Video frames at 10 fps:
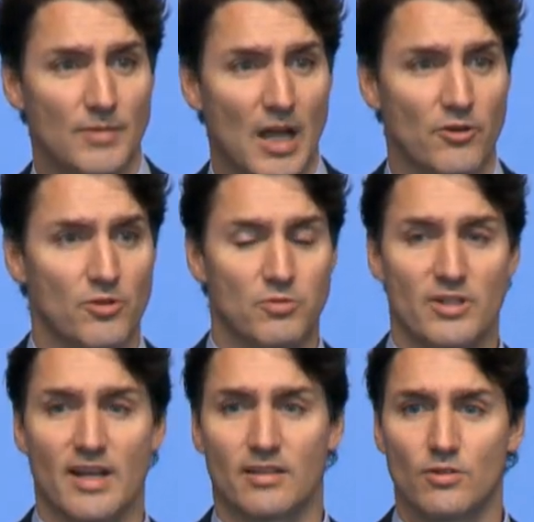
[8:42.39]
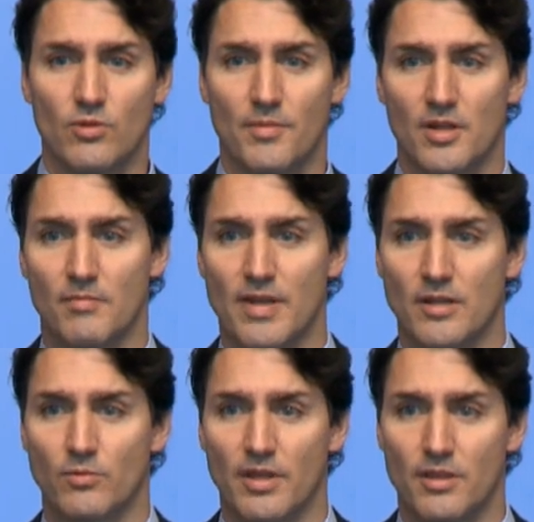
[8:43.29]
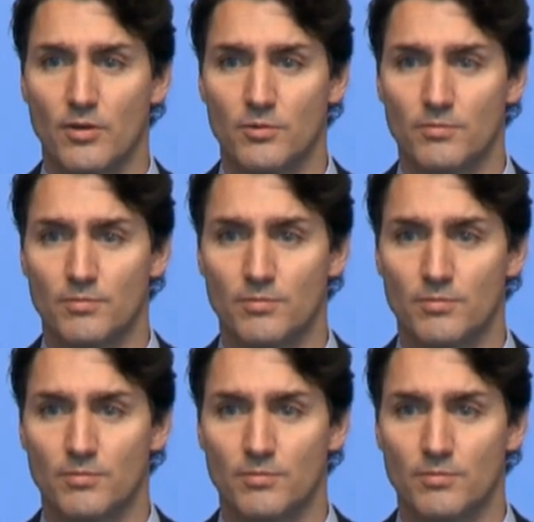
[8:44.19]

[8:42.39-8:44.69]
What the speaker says: How do you protect the women and men with you?